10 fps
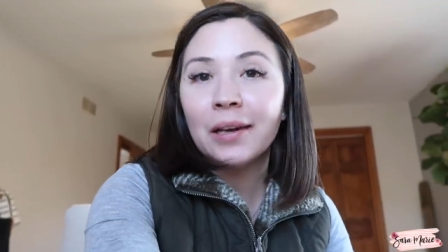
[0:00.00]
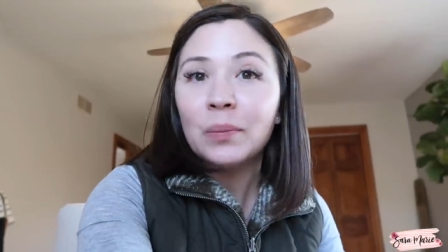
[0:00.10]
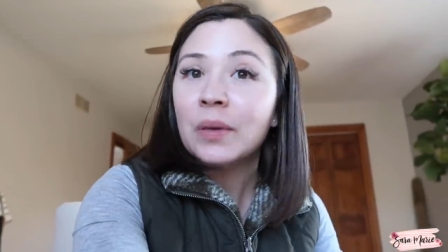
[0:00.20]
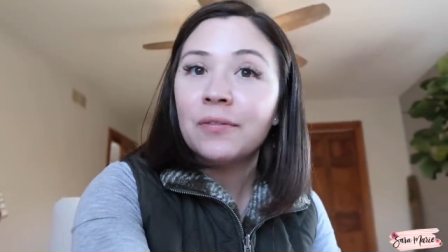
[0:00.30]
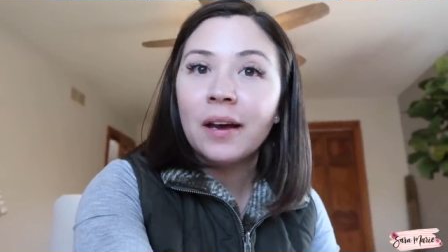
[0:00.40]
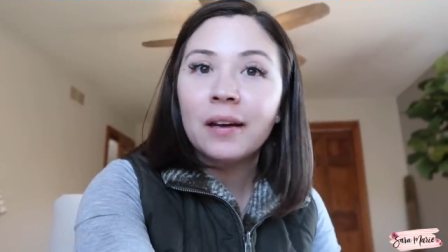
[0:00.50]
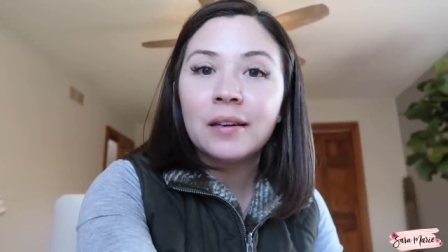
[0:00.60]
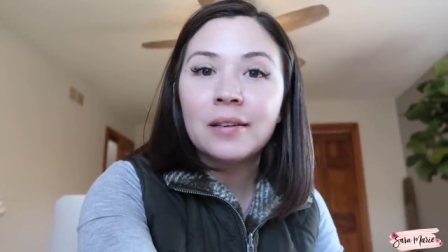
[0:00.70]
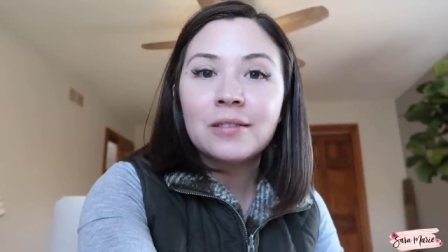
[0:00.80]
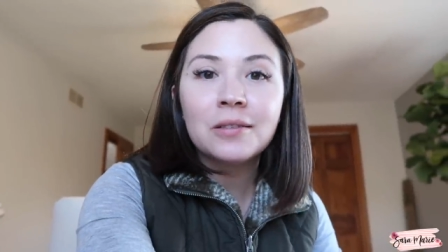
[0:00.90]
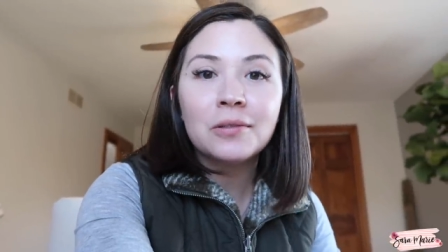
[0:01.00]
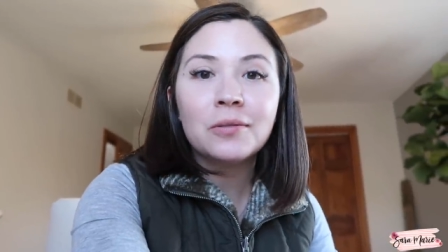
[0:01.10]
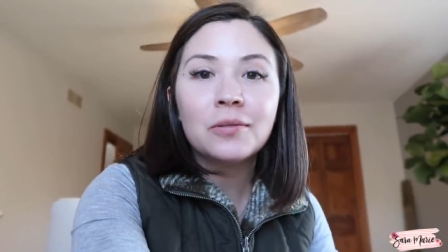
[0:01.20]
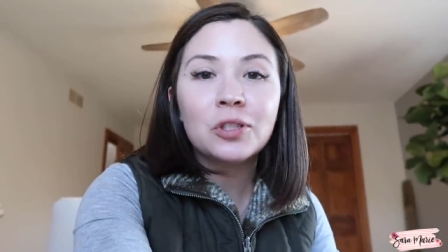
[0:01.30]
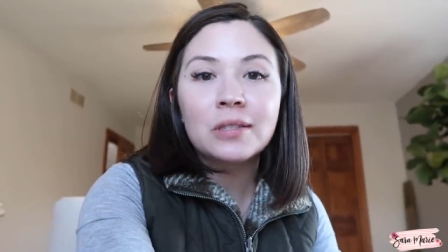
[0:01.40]
it'll be fun
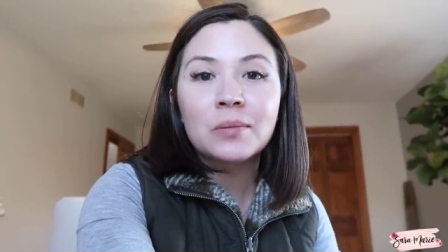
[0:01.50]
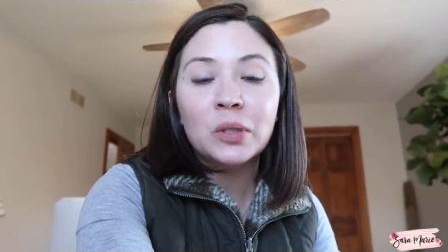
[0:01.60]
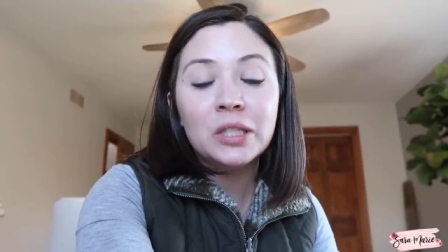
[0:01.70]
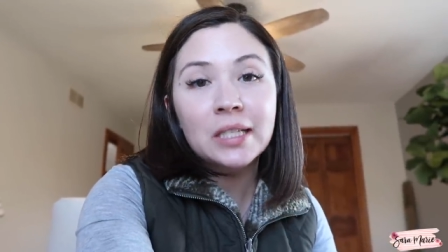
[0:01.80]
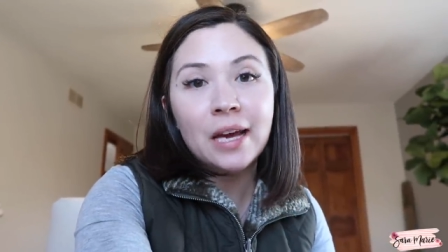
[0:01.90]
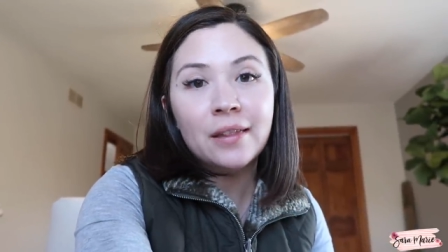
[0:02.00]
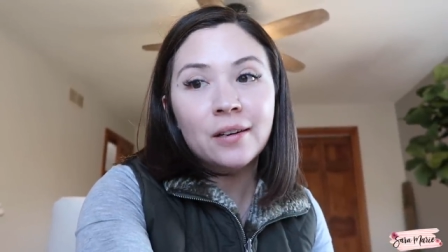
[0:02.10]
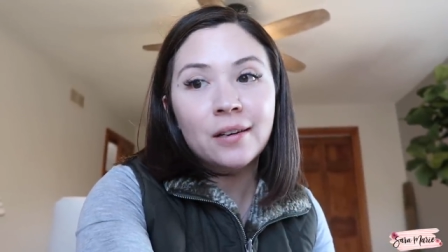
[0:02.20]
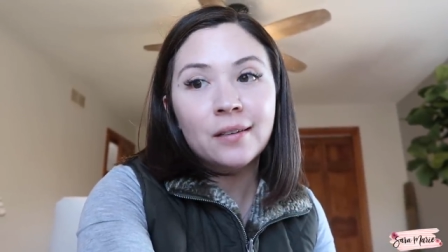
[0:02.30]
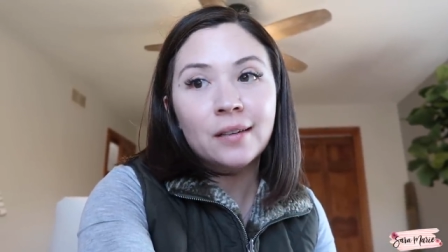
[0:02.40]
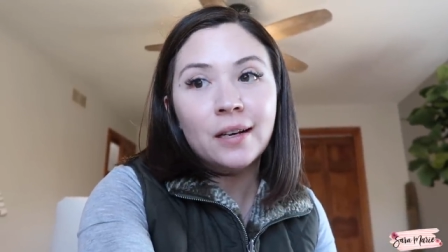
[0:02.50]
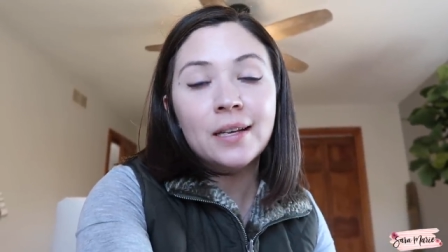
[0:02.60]
to just put together